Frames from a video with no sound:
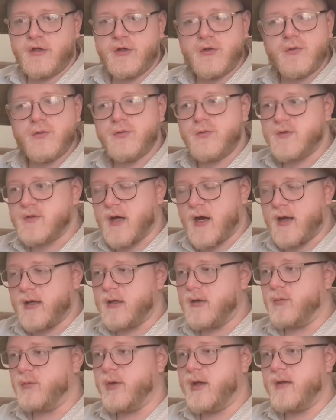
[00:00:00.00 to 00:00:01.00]
use
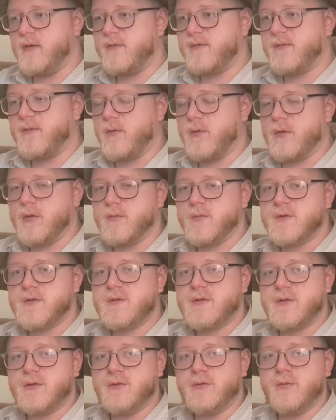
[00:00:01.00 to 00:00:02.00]
audio
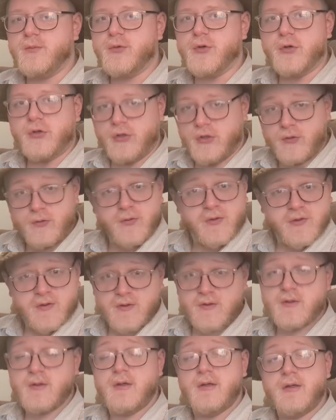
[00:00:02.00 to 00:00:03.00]
waveforms to
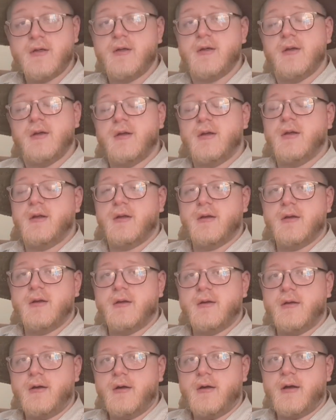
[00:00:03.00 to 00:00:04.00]
produce
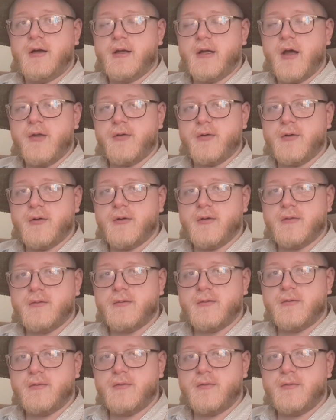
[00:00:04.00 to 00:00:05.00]
another
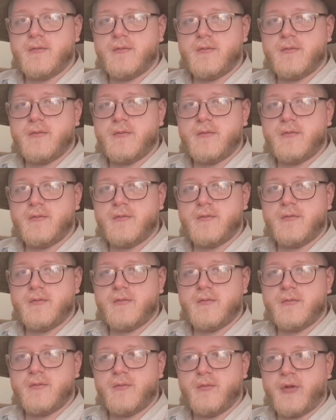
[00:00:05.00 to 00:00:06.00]

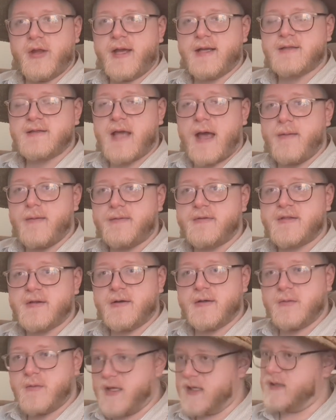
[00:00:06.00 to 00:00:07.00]
Black Sabbath
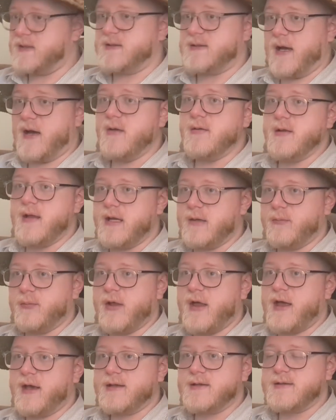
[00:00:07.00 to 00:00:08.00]
song to make it sound like
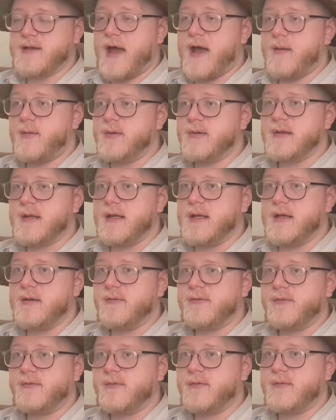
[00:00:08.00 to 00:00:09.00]
Black Sabbath. And
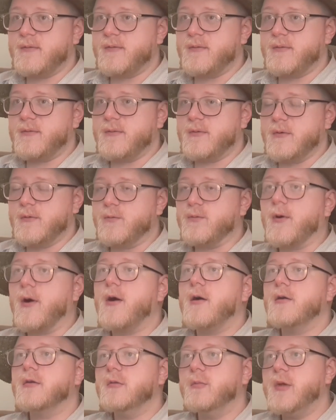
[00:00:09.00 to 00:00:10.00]
if the
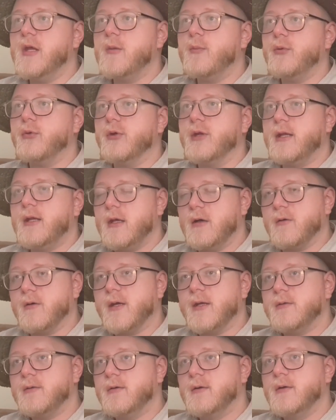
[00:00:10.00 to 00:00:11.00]
wrong people hear
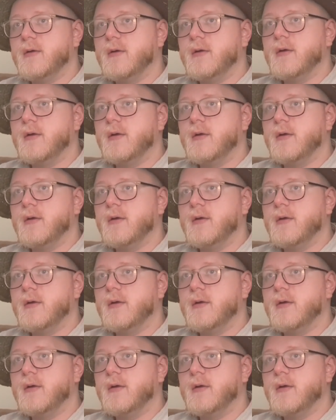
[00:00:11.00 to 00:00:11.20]
it,